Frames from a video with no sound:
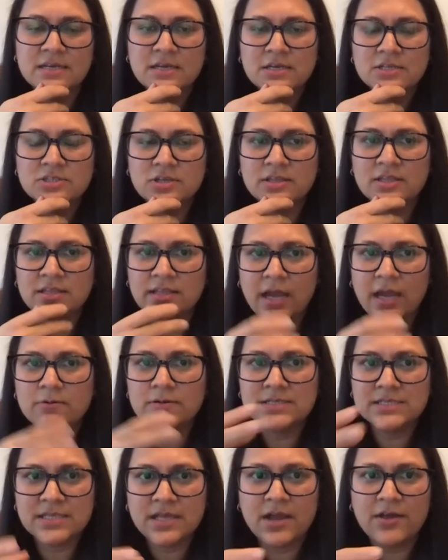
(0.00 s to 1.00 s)
So I think that
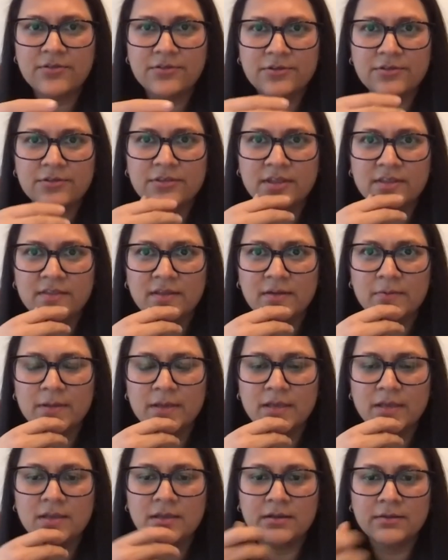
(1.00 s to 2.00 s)
was the other thing that
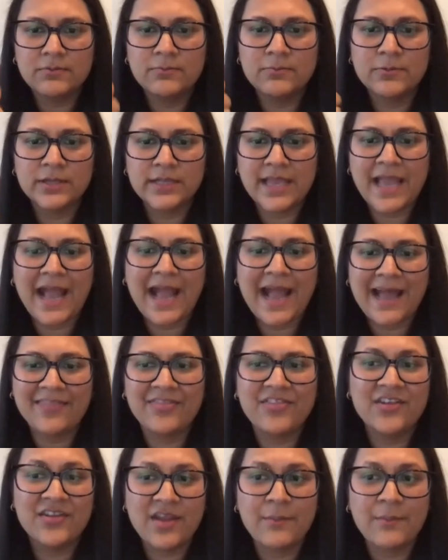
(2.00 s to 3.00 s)
we really had
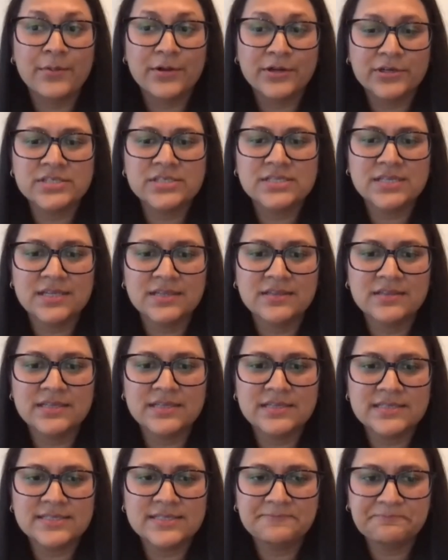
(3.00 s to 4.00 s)
the numbers in
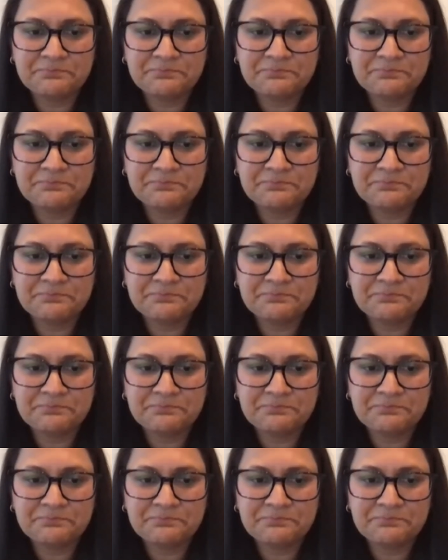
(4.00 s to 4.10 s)
these.